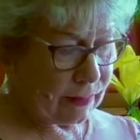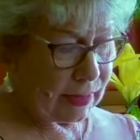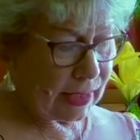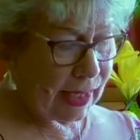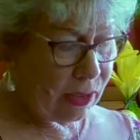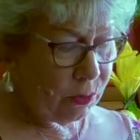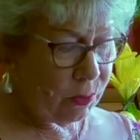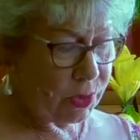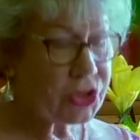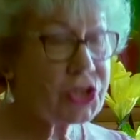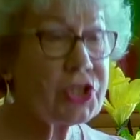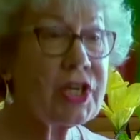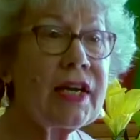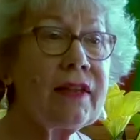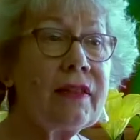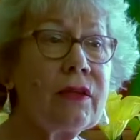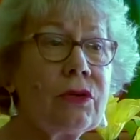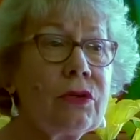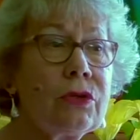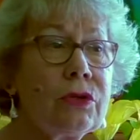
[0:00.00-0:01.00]
Can we share
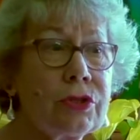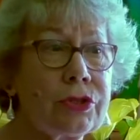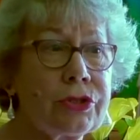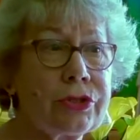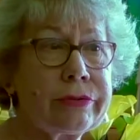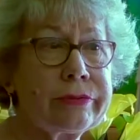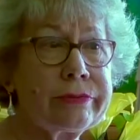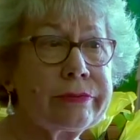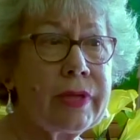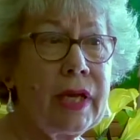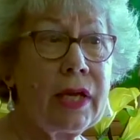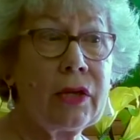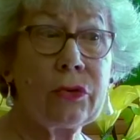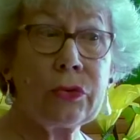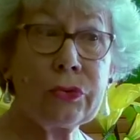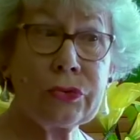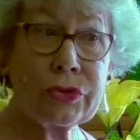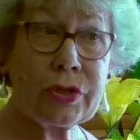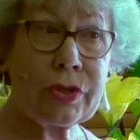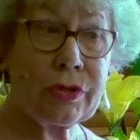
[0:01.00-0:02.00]
the good and
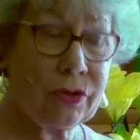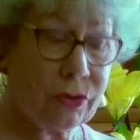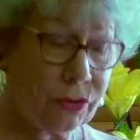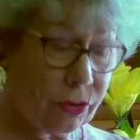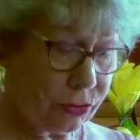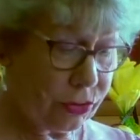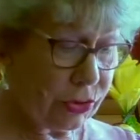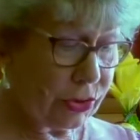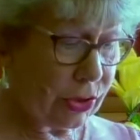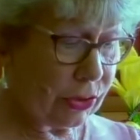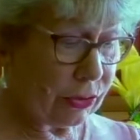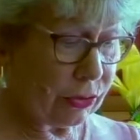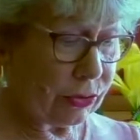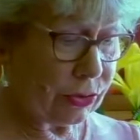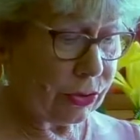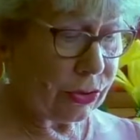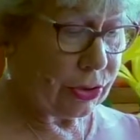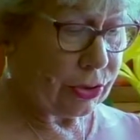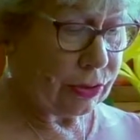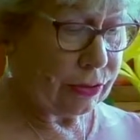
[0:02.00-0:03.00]
also the not so
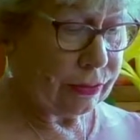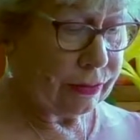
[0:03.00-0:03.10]
good?